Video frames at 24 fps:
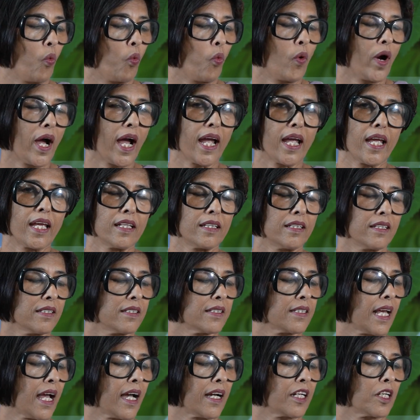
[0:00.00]
Why the
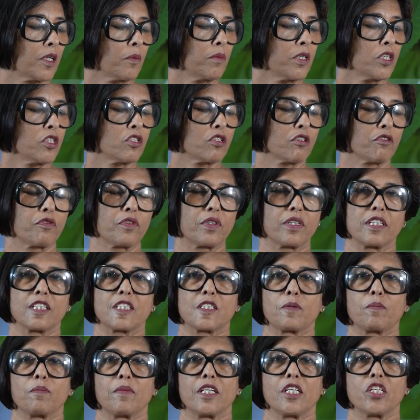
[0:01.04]
sacrament of
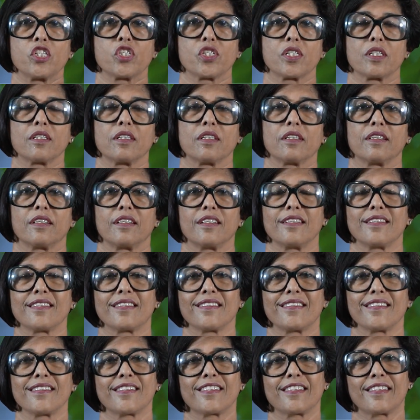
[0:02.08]
Chrismation
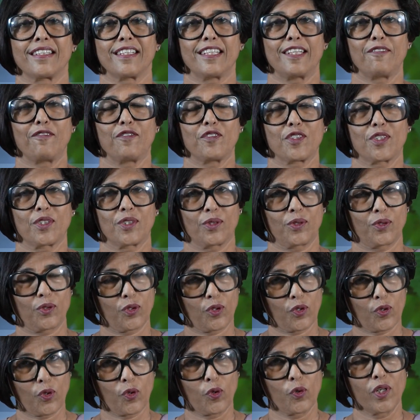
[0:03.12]
is received
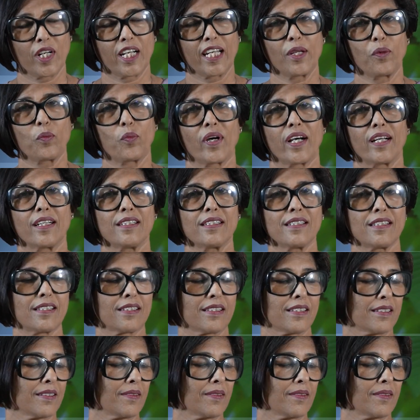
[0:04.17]
only once?